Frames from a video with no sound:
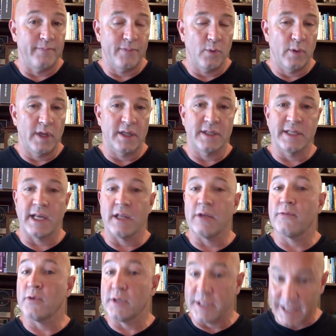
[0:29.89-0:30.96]
We're going to settle
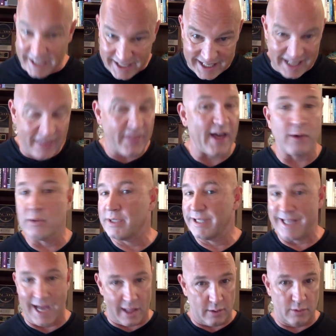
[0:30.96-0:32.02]
it for sixty thousand
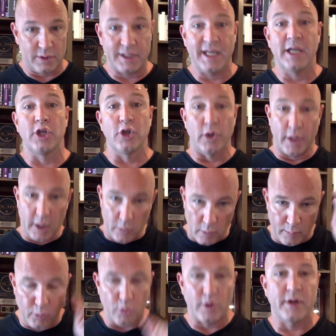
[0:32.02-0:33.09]
dollars, and you're going to
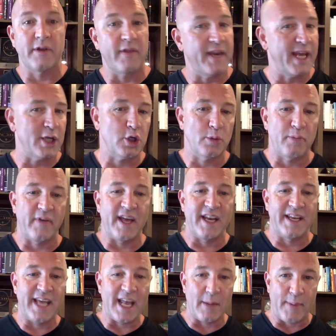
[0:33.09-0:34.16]
report it to the National
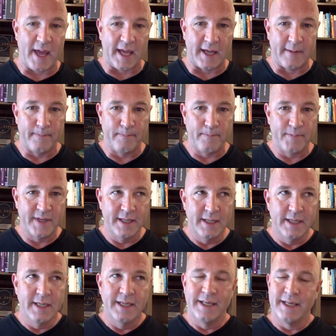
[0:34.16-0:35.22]
Provided Data Bank.
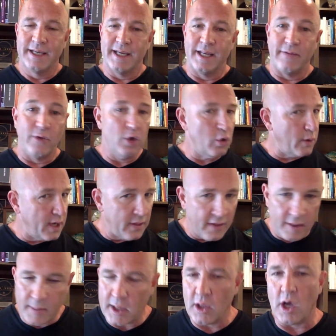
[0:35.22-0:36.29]
And if you know
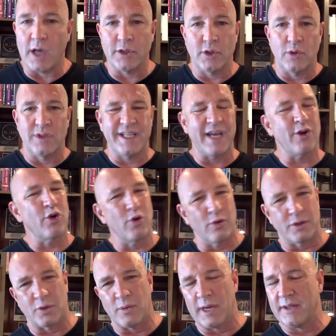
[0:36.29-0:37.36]
anything about lawsuits, that
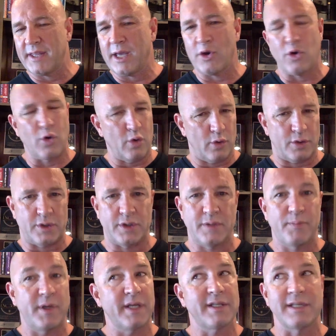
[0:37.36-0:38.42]
hurts, right? That hurts,
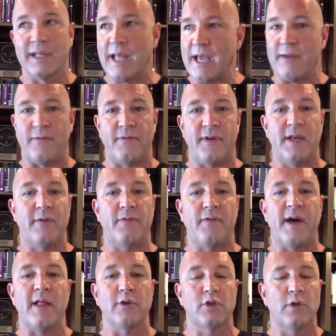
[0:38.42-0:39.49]
but it's life, and it
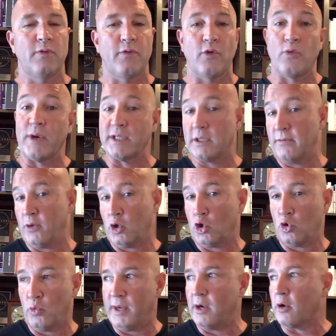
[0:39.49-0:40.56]
follows you for the rest of your
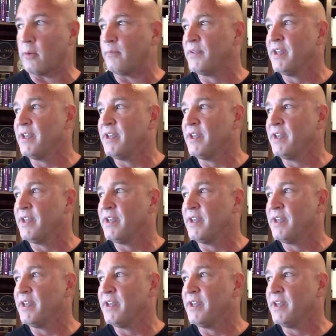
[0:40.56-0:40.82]
career.